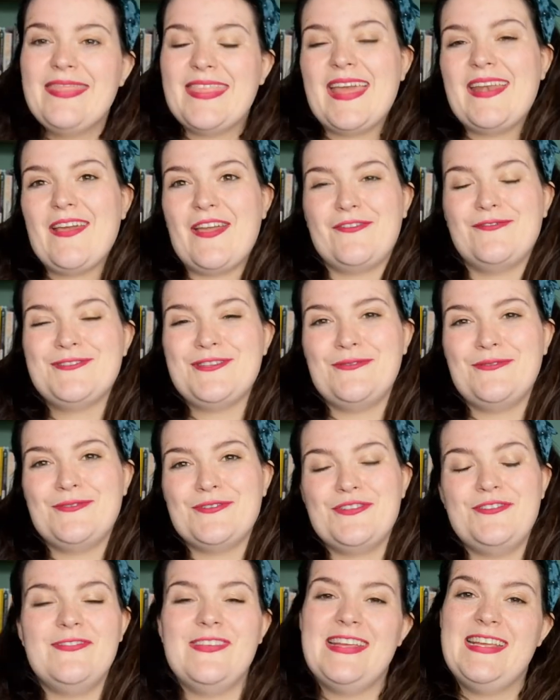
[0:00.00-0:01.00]
Then I also
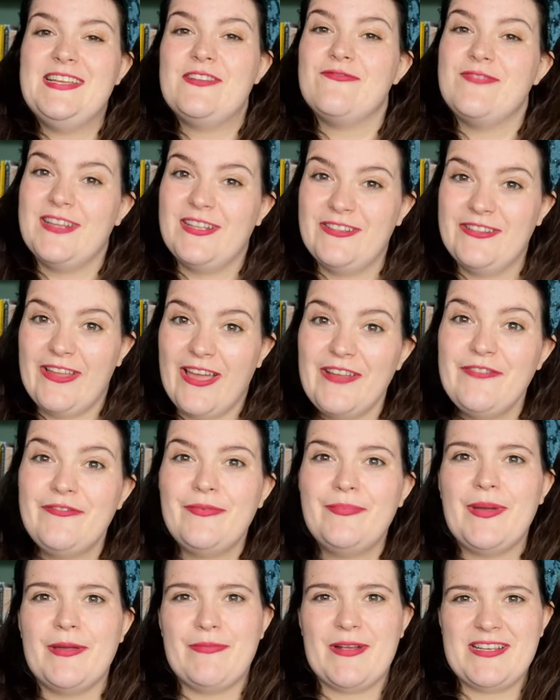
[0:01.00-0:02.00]
want to read Real
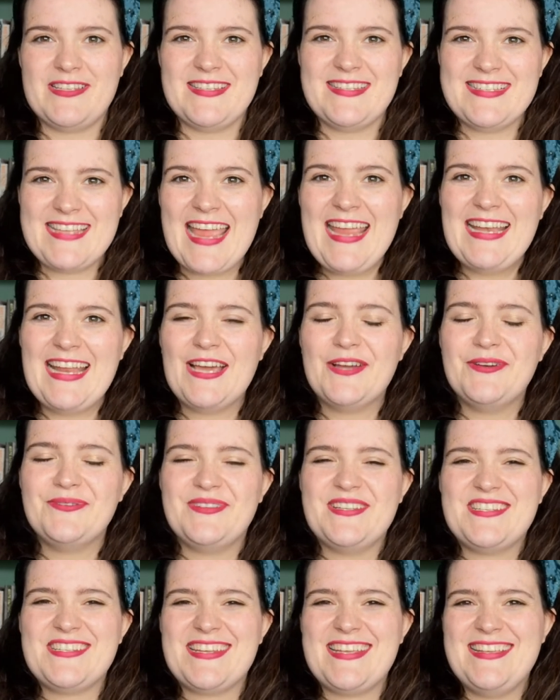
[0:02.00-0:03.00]
Life by Brandon Taylor,
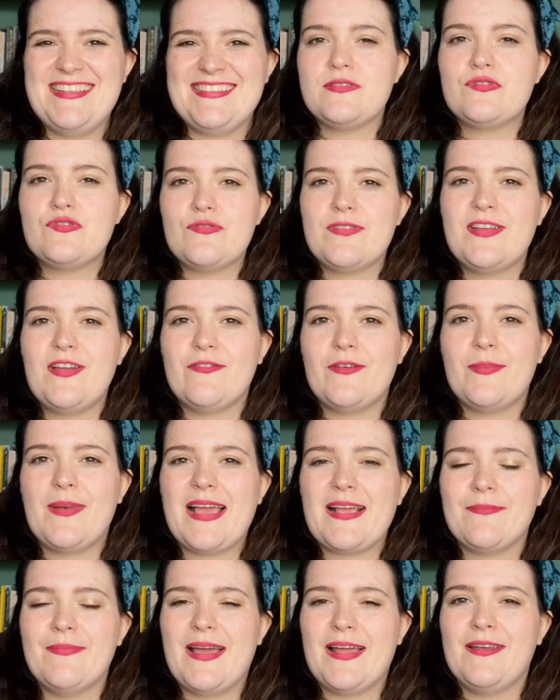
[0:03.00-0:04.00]
which is the story of a
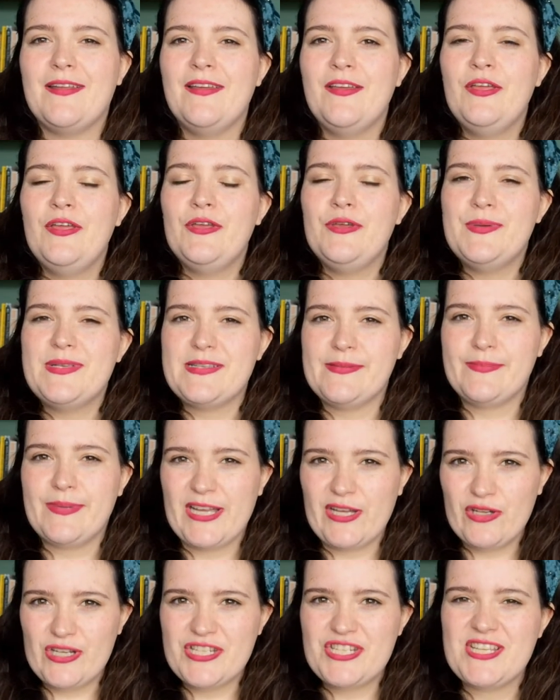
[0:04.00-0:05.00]
black man who is a
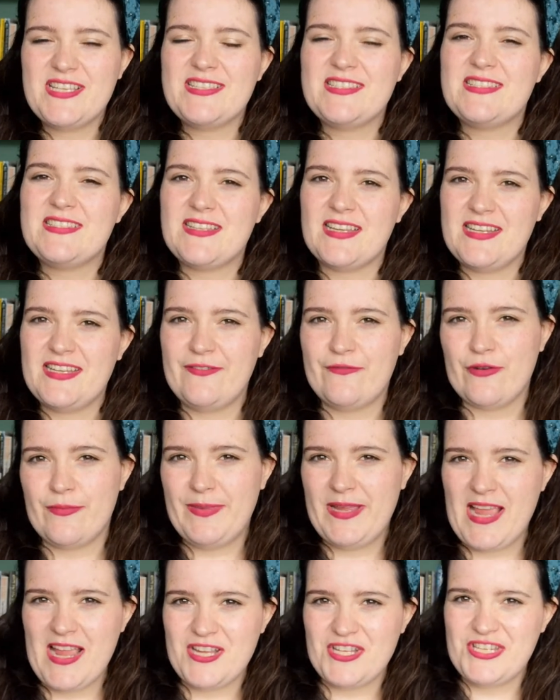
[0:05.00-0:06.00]
biologist studying for a
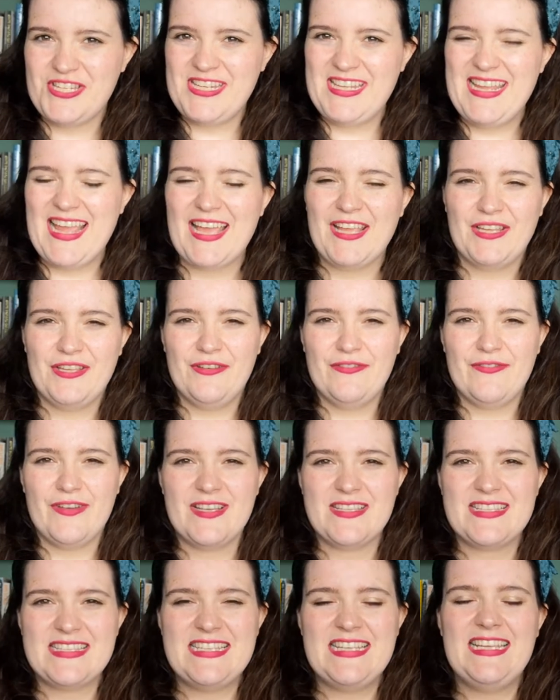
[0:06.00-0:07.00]
PhD at
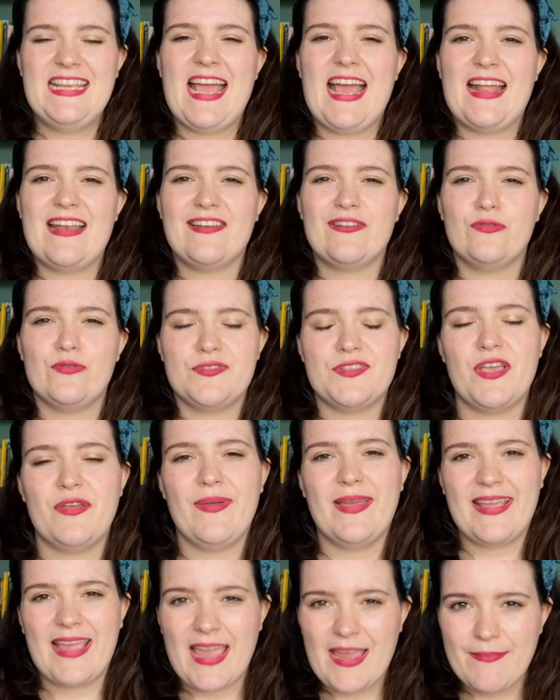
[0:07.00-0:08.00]
university and also
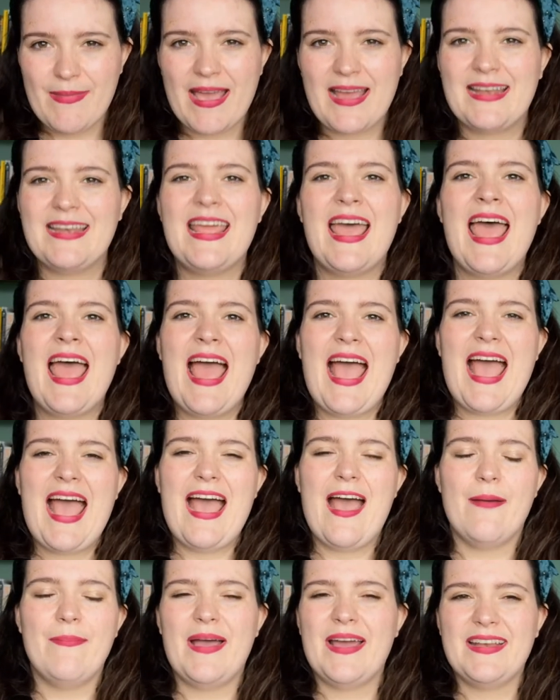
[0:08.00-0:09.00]
a gay man.
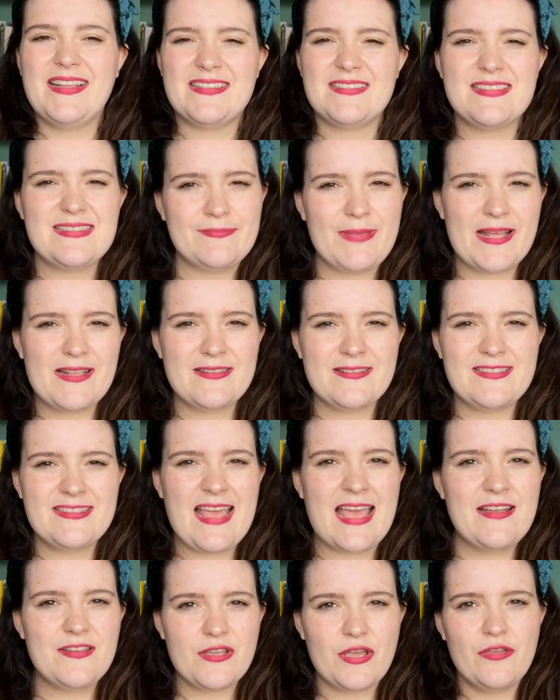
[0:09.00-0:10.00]
And it's
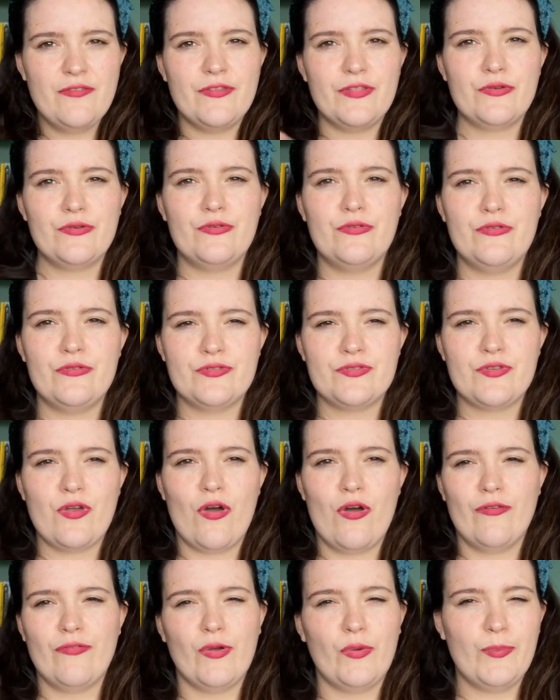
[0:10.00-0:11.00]
set over the course
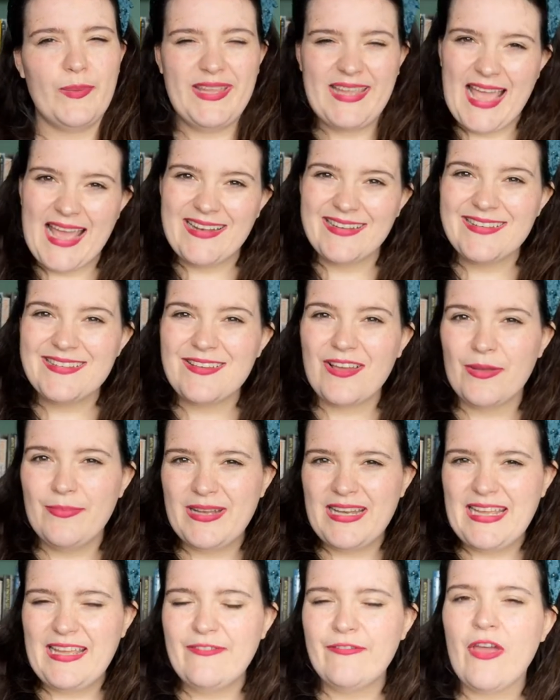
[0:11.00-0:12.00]
of a weekend, I
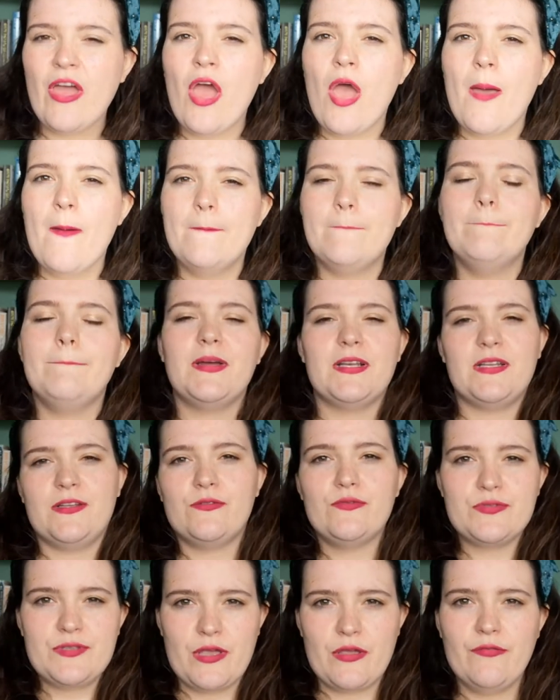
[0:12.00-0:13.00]
believe. But
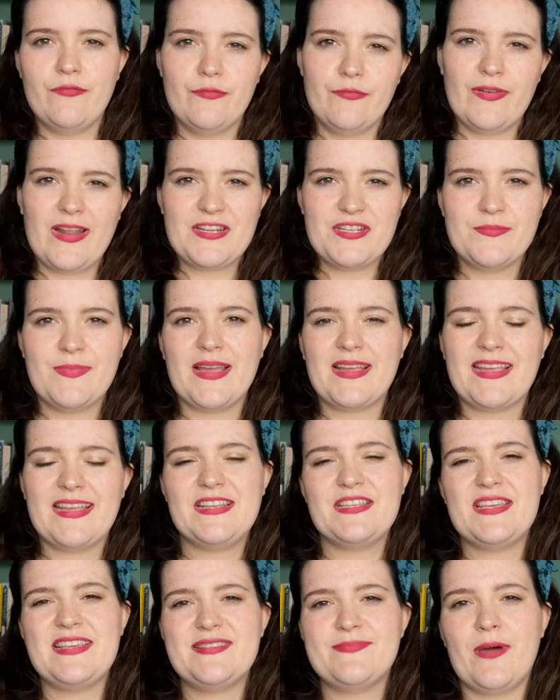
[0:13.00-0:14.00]
it also flashes back
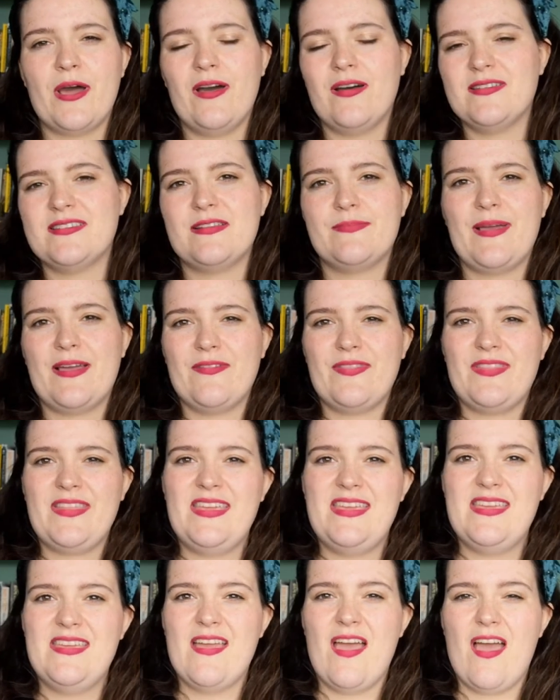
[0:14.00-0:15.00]
into his past about
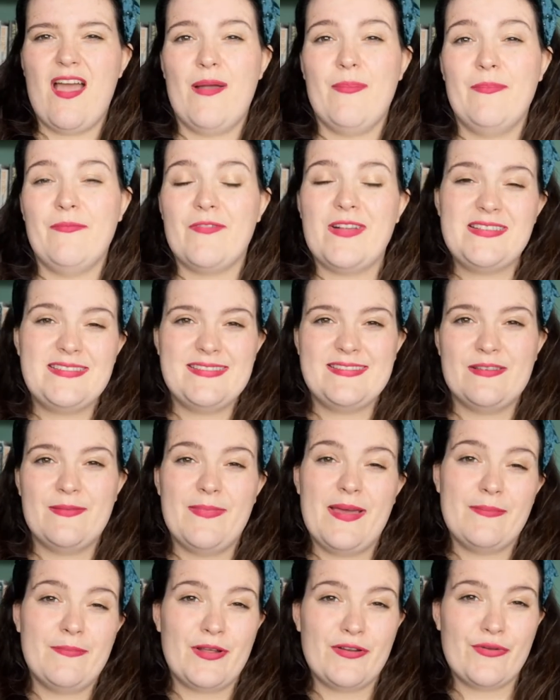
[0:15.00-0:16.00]
the
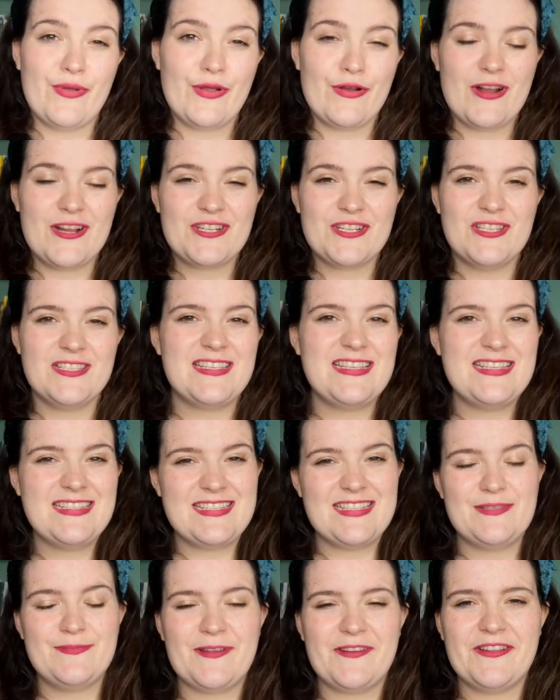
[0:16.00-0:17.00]
racism and microaggressions he
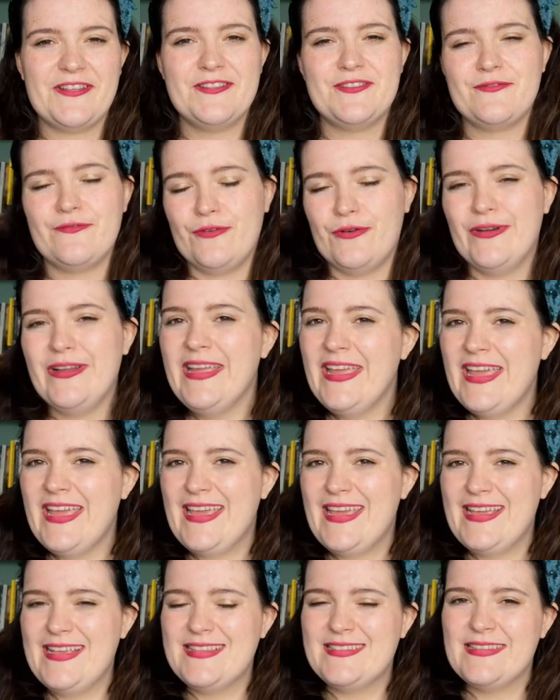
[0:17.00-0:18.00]
has experienced for
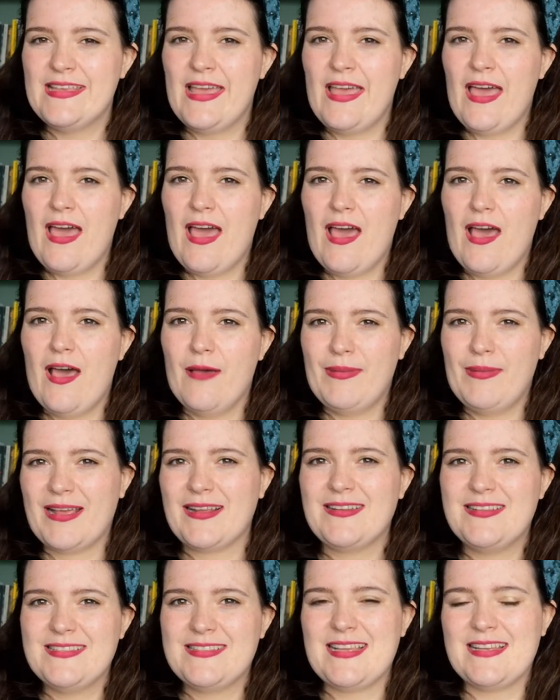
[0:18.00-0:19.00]
his
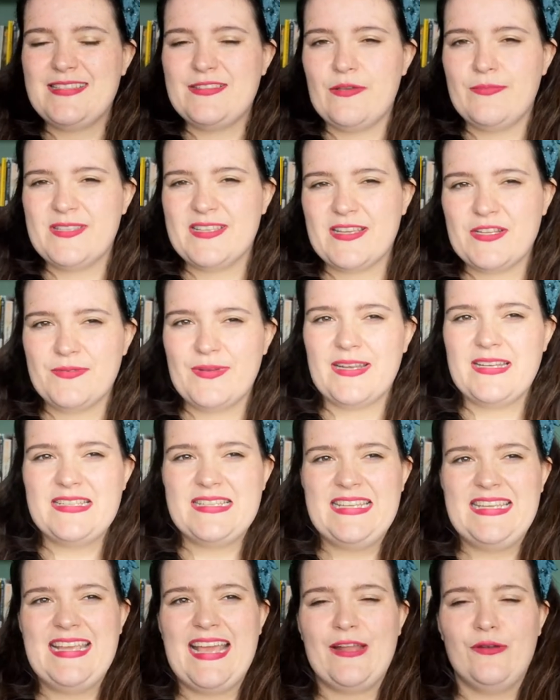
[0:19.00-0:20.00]
blackness and his
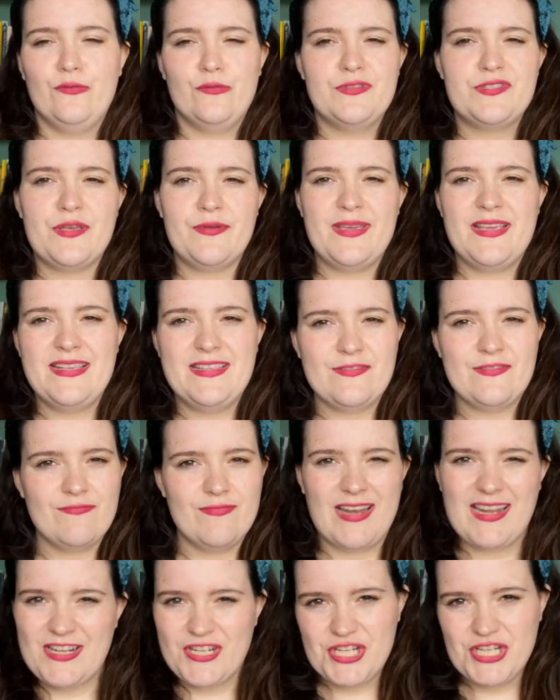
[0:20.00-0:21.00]
homosexuality, and also his
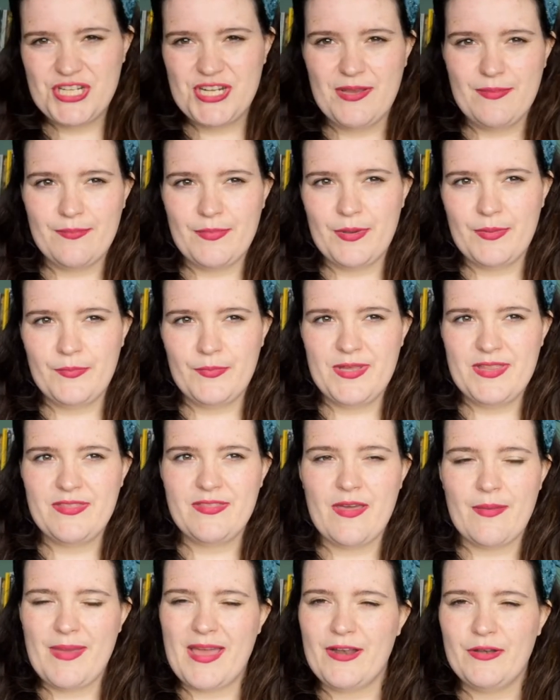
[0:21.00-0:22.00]
relationship
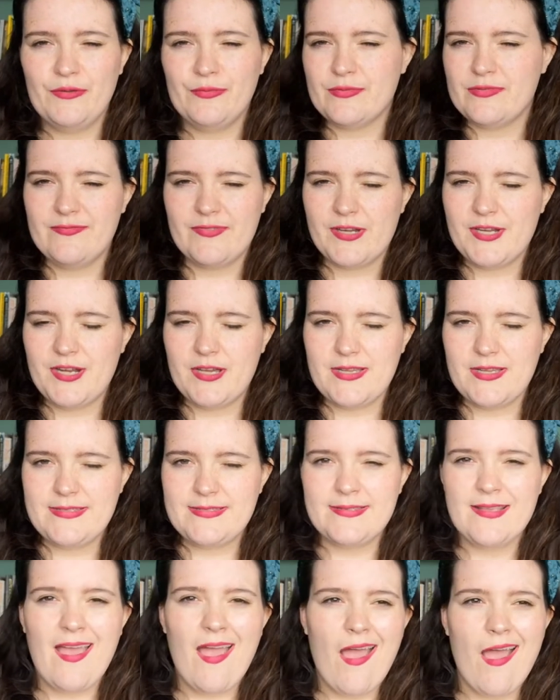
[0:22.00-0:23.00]
with a man who wasn't very
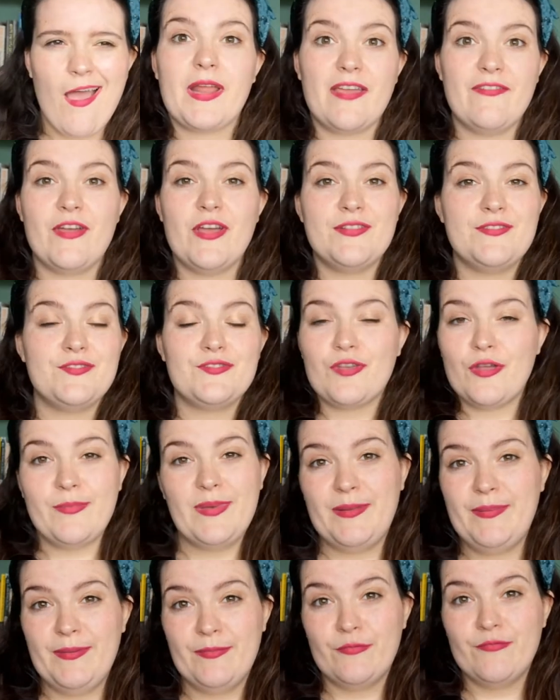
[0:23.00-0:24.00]
nice. But I've heard so
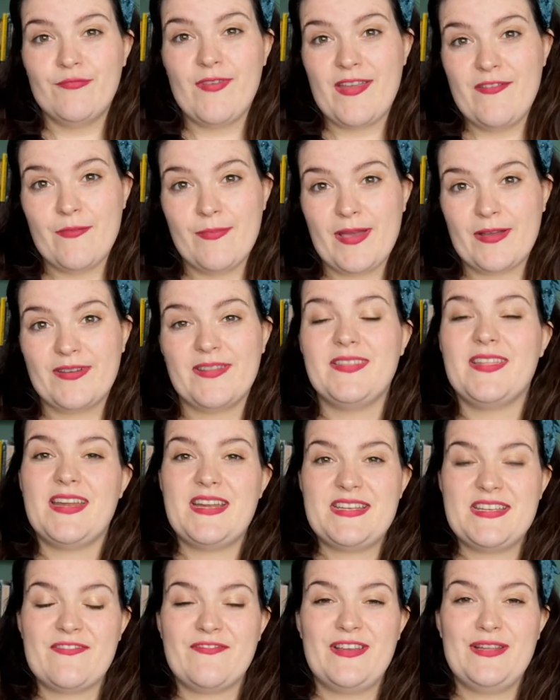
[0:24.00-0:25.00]
many people rave about it that
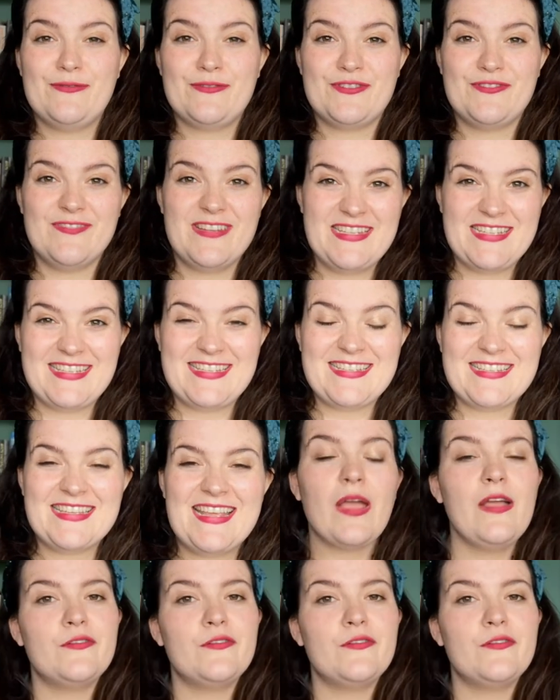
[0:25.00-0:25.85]
I definitely want to read it.